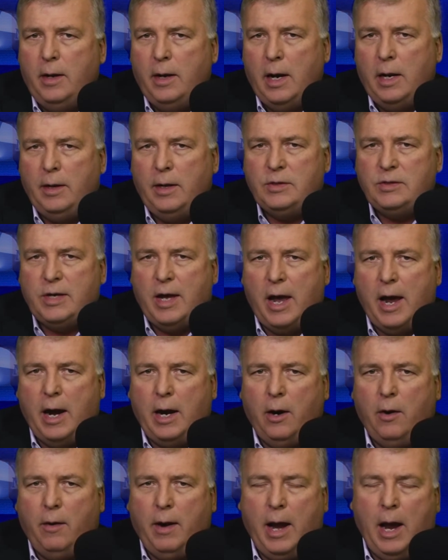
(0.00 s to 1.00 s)
and let's
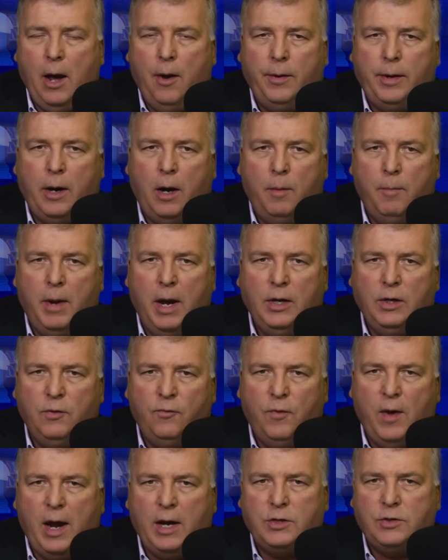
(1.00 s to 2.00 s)
hire out our
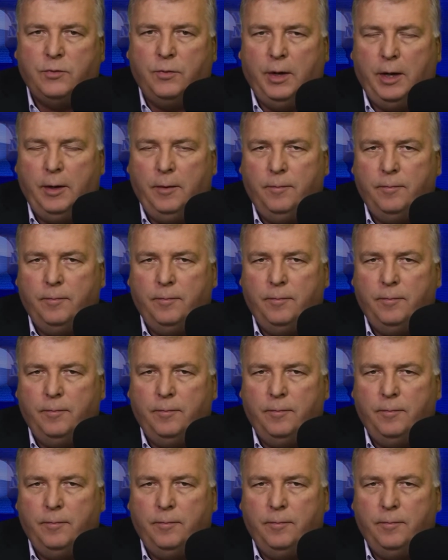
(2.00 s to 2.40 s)
manufacturing.